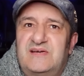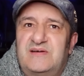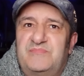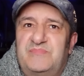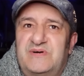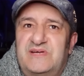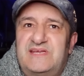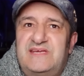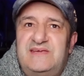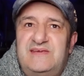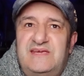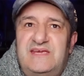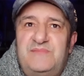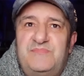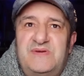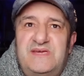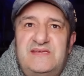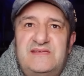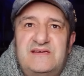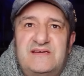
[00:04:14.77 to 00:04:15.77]
But he
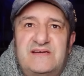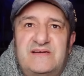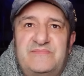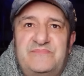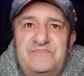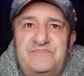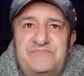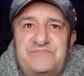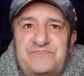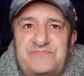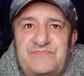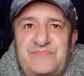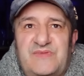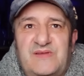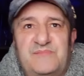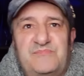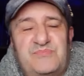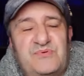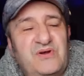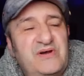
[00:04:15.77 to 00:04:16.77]
beat
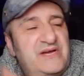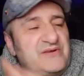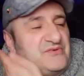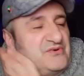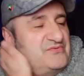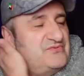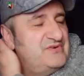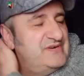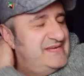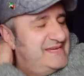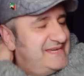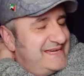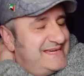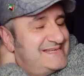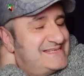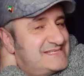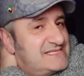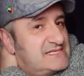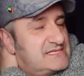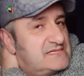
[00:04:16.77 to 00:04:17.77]
Brian
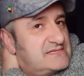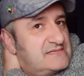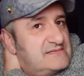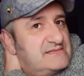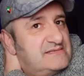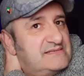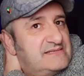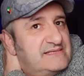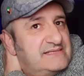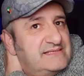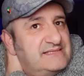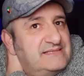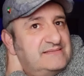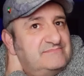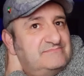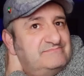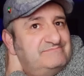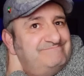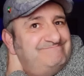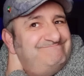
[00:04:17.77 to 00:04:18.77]
Rodriguez.
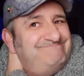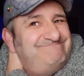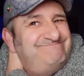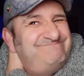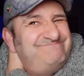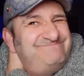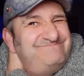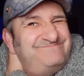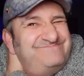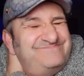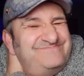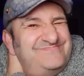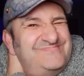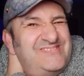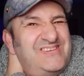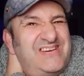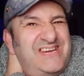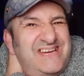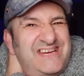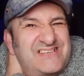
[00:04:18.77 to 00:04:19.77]

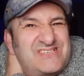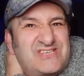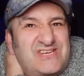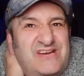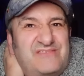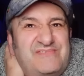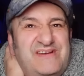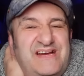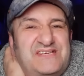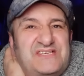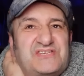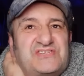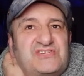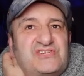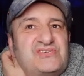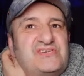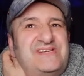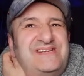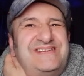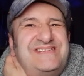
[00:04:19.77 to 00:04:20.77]
10-round
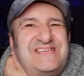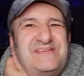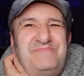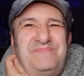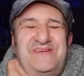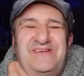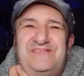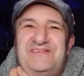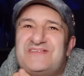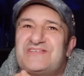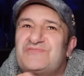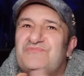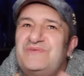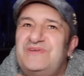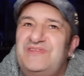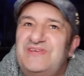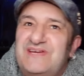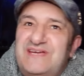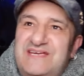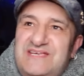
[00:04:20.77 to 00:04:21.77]
decision. And to be honest
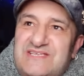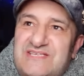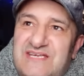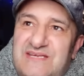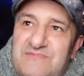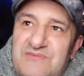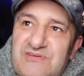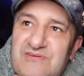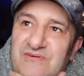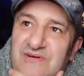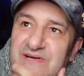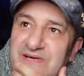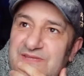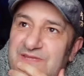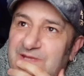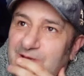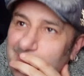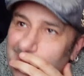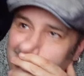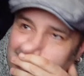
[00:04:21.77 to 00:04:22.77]
with you, he seemed to
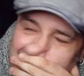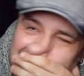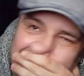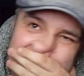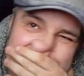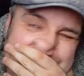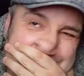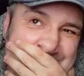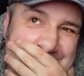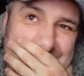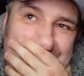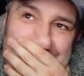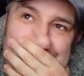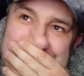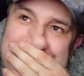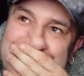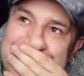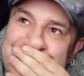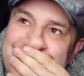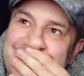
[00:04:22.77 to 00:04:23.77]
either he
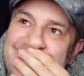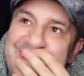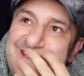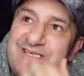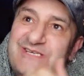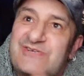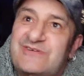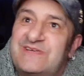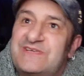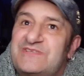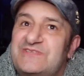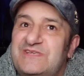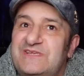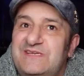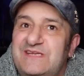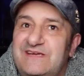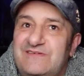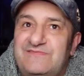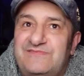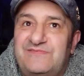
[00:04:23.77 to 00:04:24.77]
lost interest in
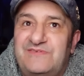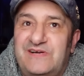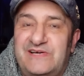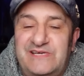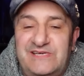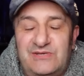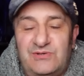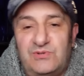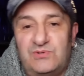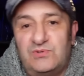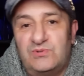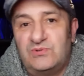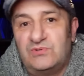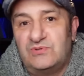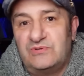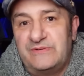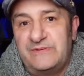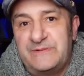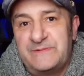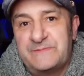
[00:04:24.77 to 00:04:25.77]
that fight,
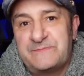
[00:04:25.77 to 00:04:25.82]
or